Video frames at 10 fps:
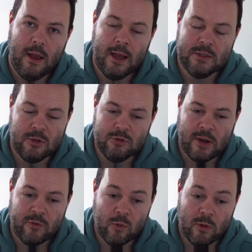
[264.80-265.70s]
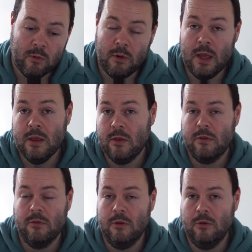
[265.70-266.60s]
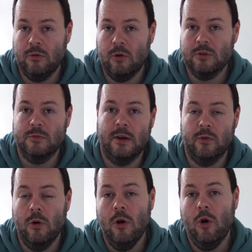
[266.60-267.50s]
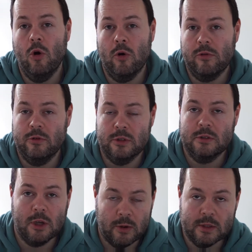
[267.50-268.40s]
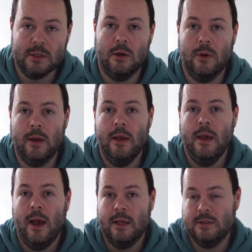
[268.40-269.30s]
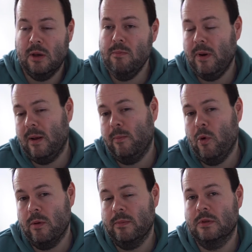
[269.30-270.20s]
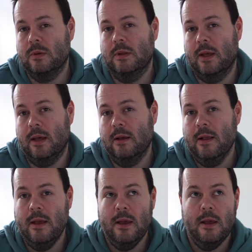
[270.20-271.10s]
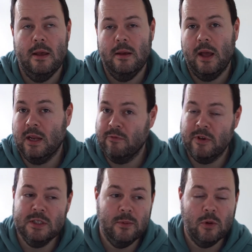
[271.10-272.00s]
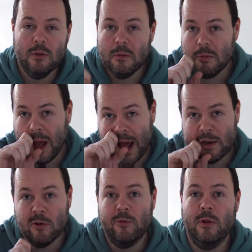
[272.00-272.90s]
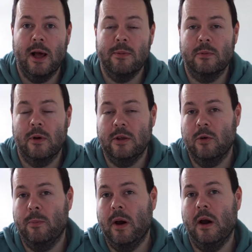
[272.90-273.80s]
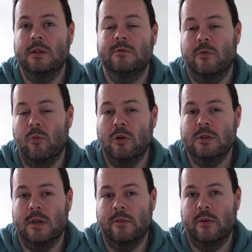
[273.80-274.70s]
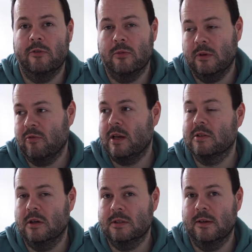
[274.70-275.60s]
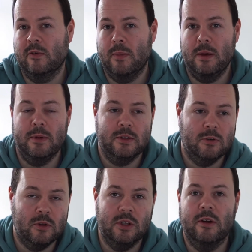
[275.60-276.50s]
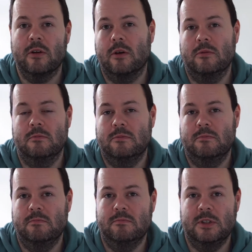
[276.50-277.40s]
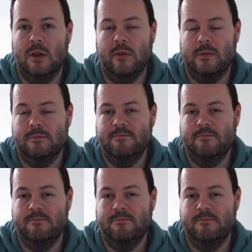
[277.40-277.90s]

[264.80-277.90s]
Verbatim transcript: as you travel either through quantum travel or through just going a slow way, at some point between there, an invisible handoff will happen where you're passed from one server, from the wreck site server maybe, to the Jericho server.